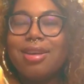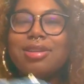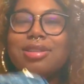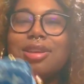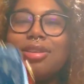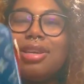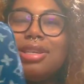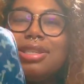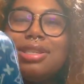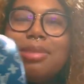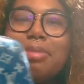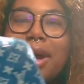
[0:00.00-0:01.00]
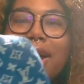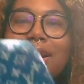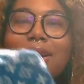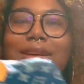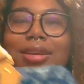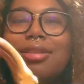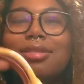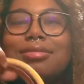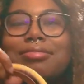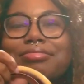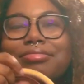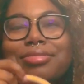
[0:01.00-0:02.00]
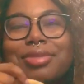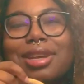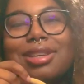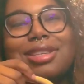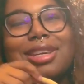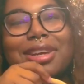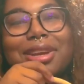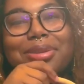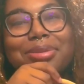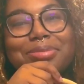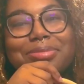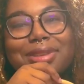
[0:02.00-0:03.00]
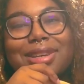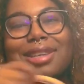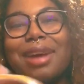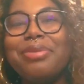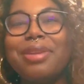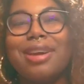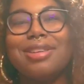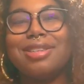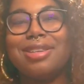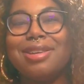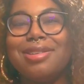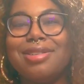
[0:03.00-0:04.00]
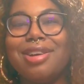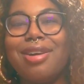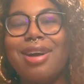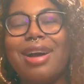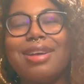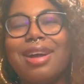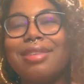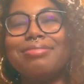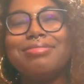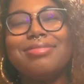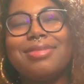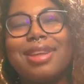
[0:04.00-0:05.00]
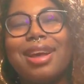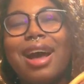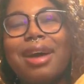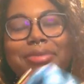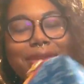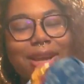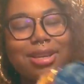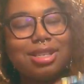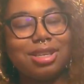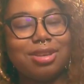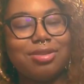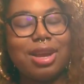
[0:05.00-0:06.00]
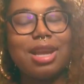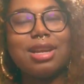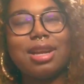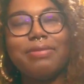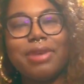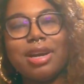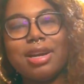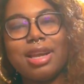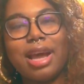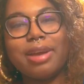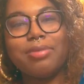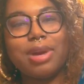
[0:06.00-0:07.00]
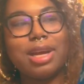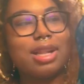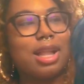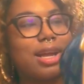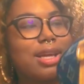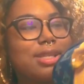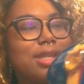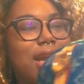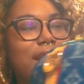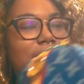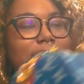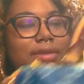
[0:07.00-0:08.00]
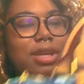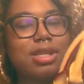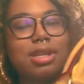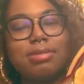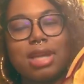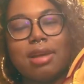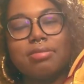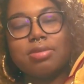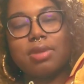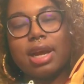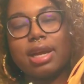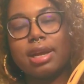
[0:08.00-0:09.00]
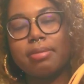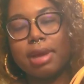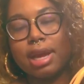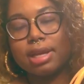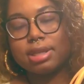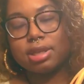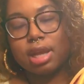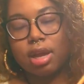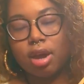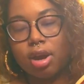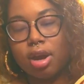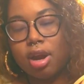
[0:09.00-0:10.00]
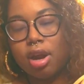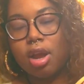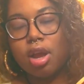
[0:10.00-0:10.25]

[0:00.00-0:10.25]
so this is the bag y'all is she cute? Cause I feel like she cute, y'all. I I feel like she cute and very lightweight. Like it's not heavy. Sometimes when I get bags, they are